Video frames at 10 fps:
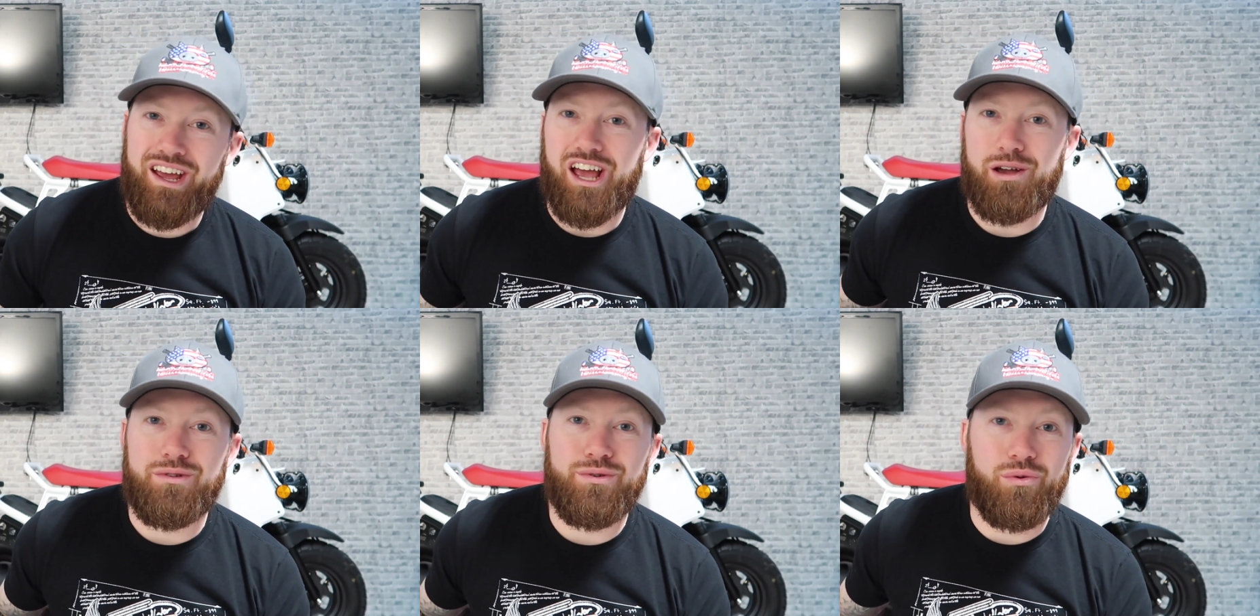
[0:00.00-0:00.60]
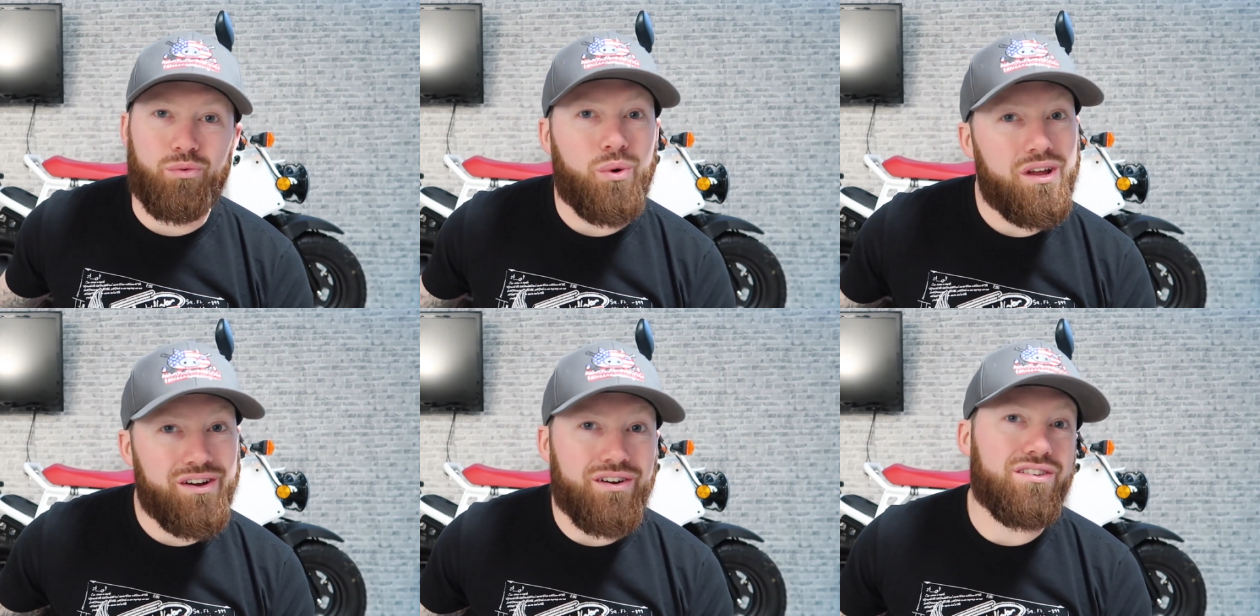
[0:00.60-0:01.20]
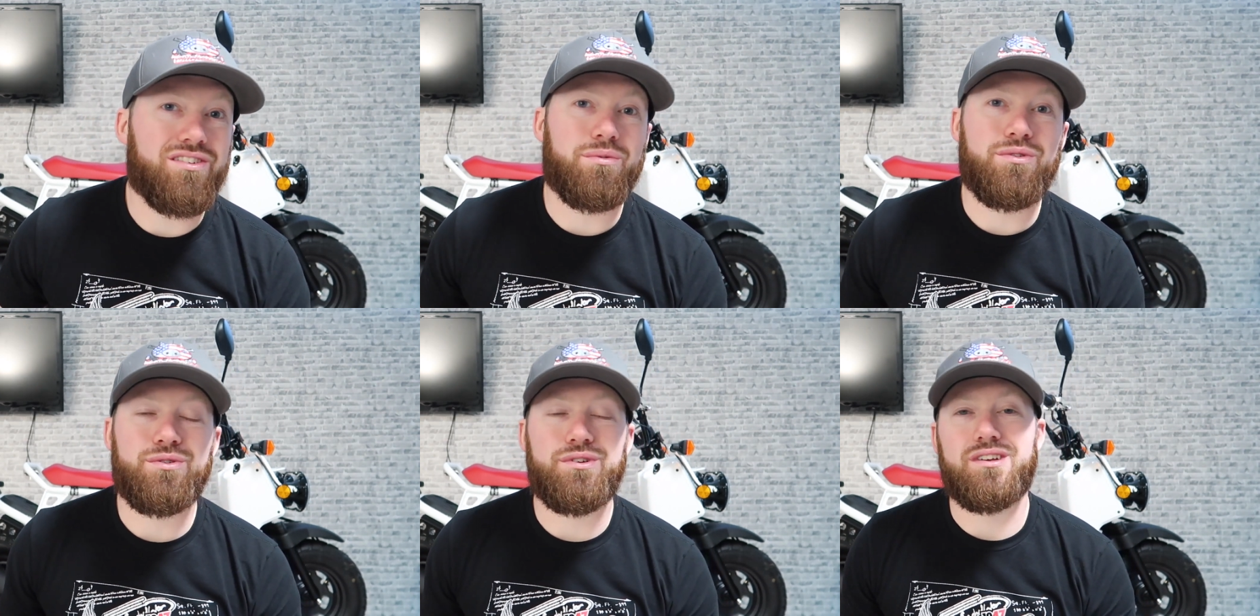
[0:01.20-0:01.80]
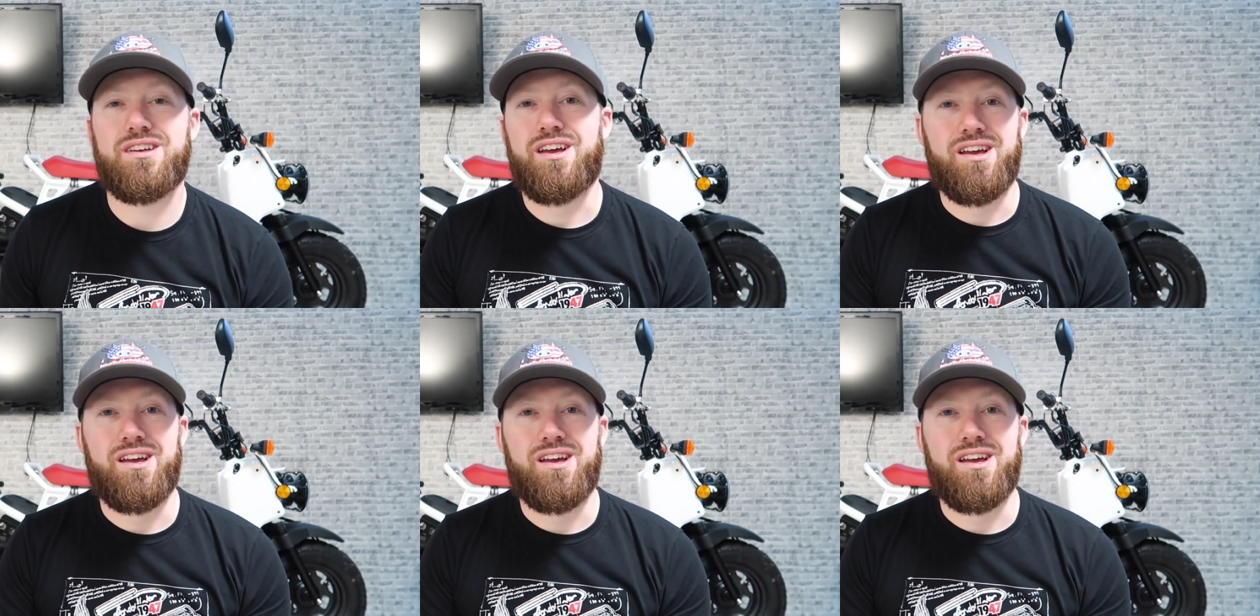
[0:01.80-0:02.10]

I'm gonna be doing wheels, I'm gonna be doing